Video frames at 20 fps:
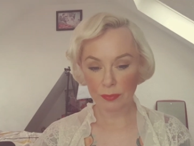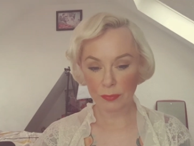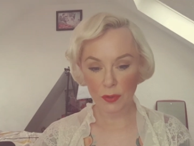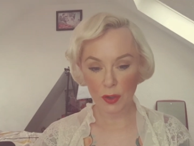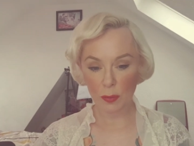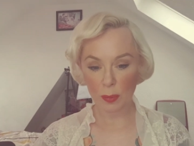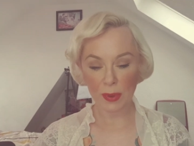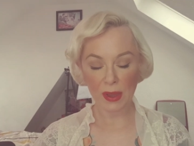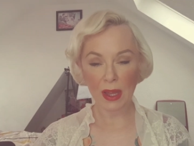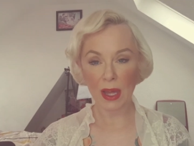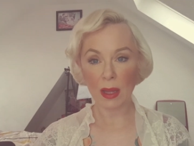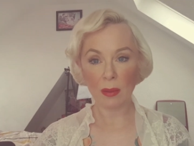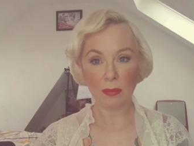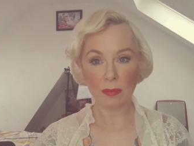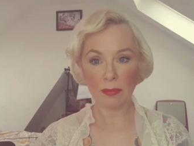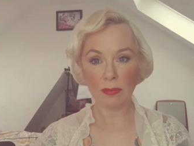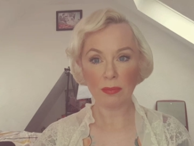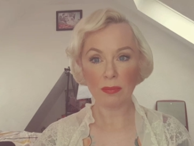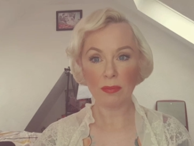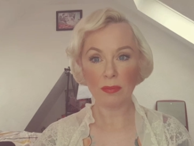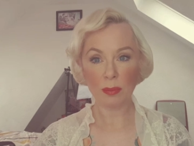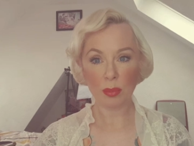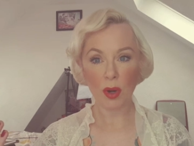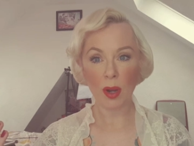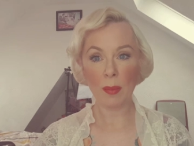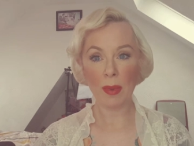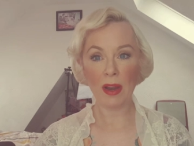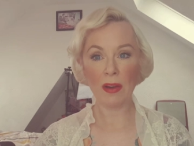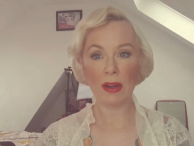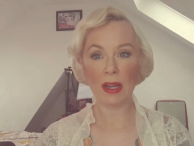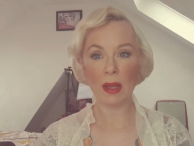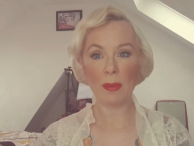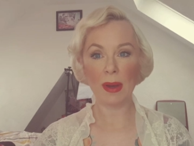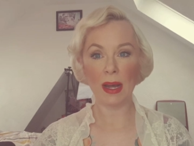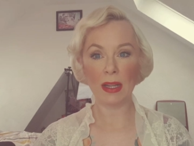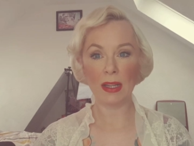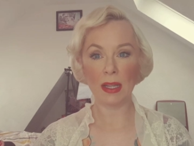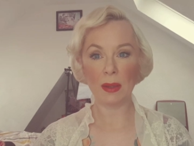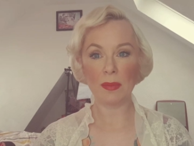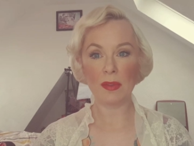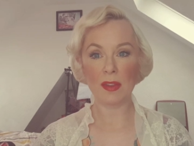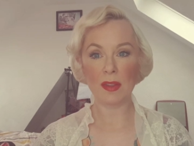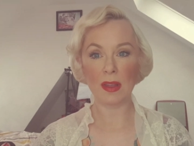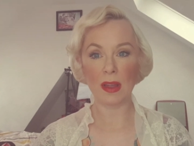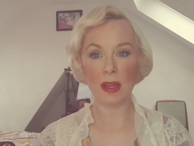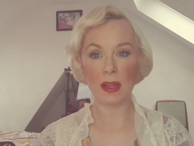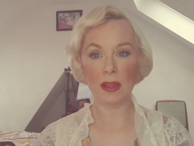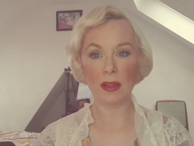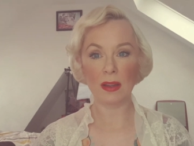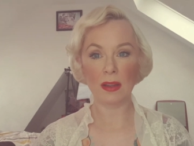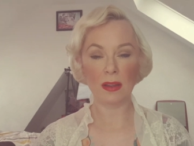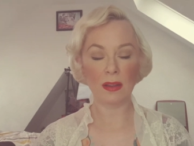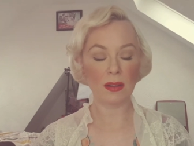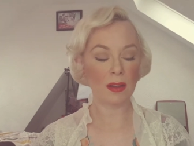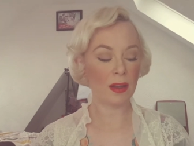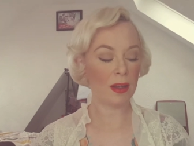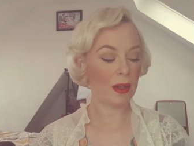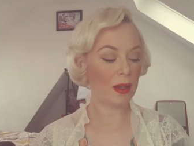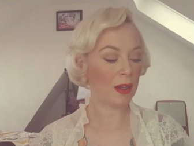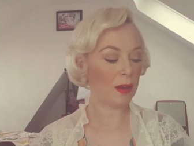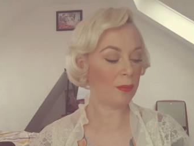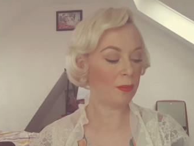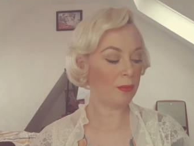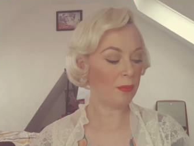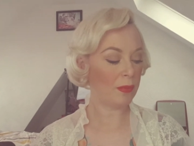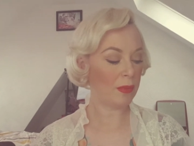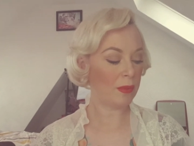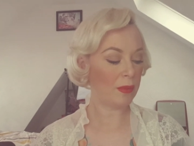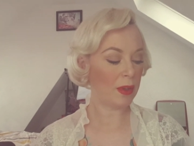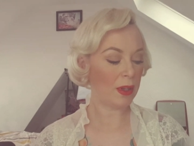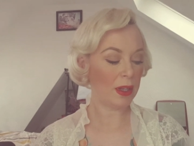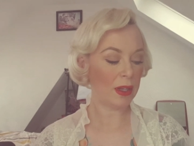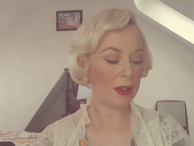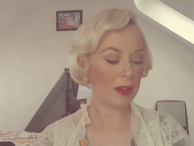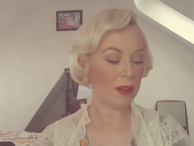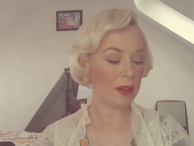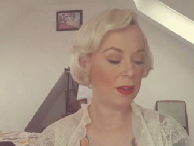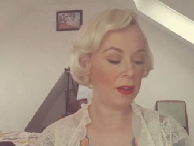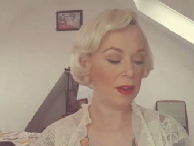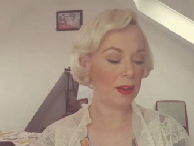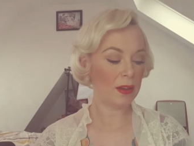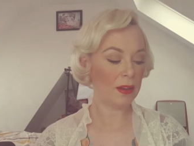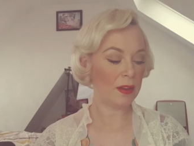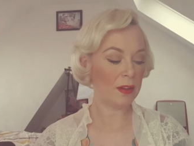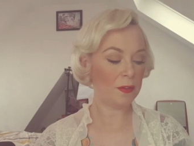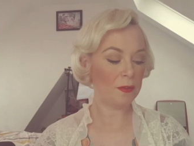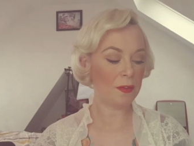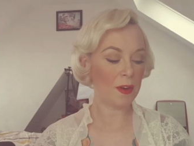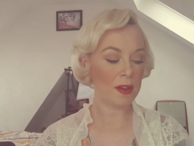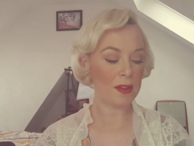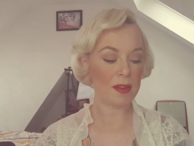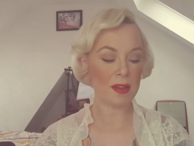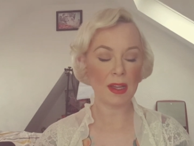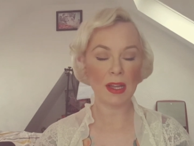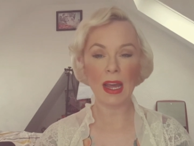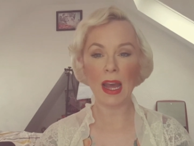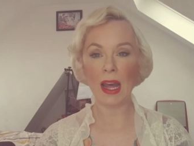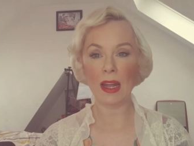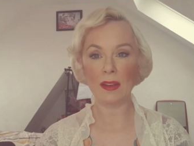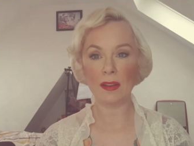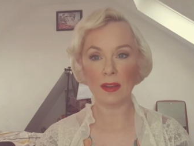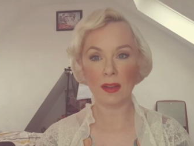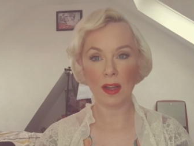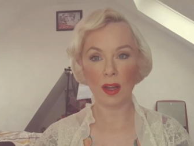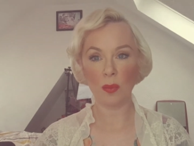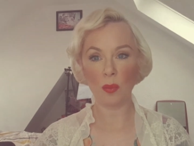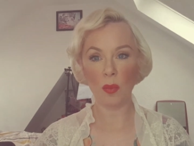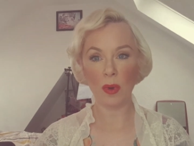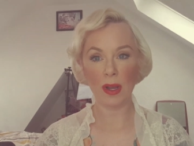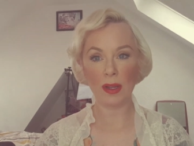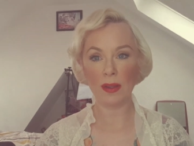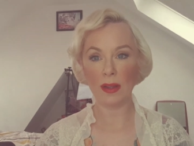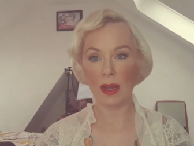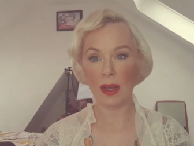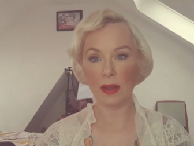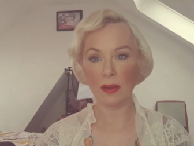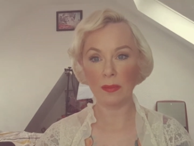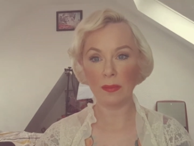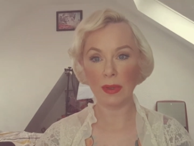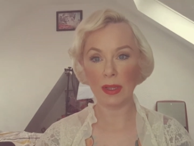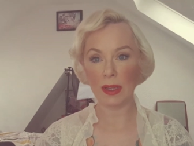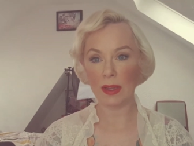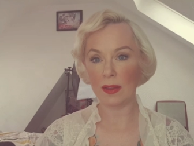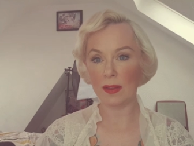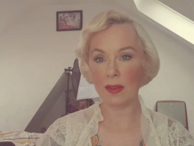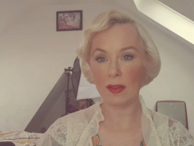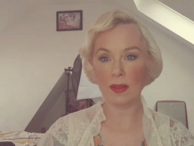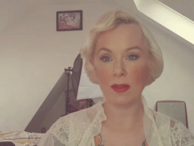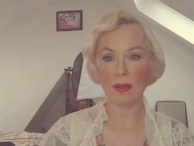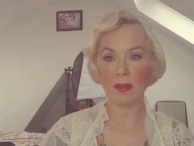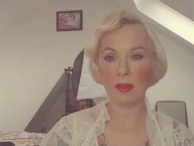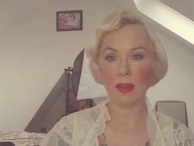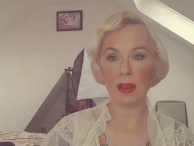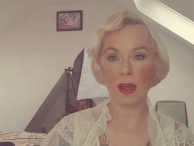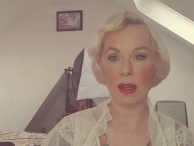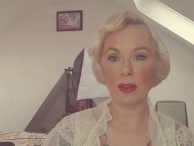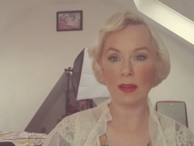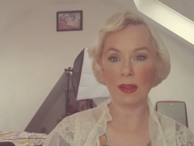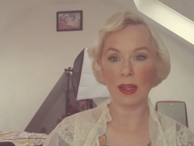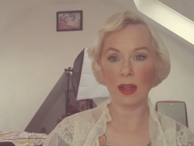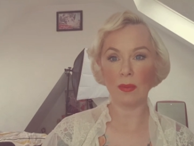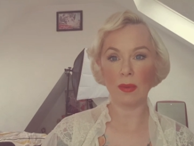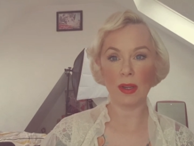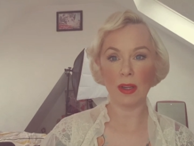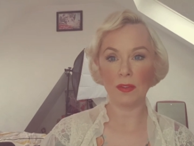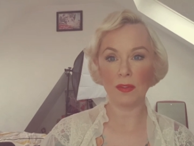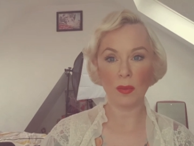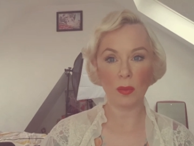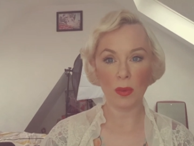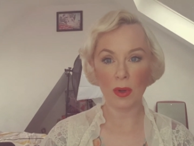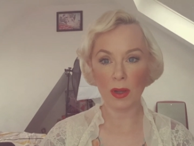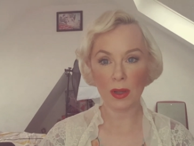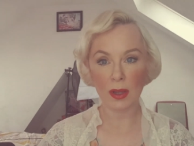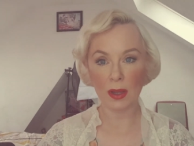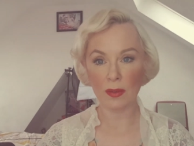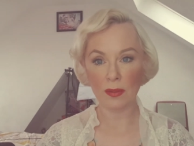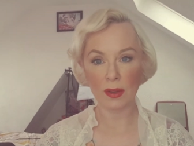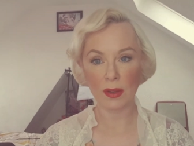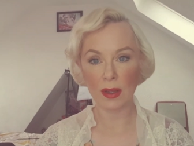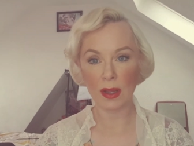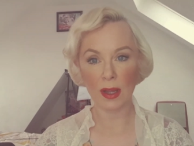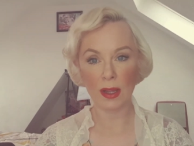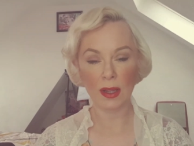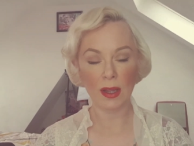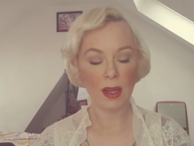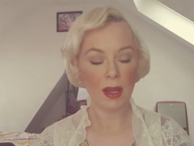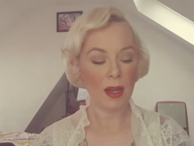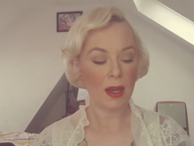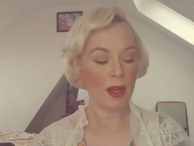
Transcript: just became primarily about lipstick. The fussing had to come way down because you had to get ready for work every day.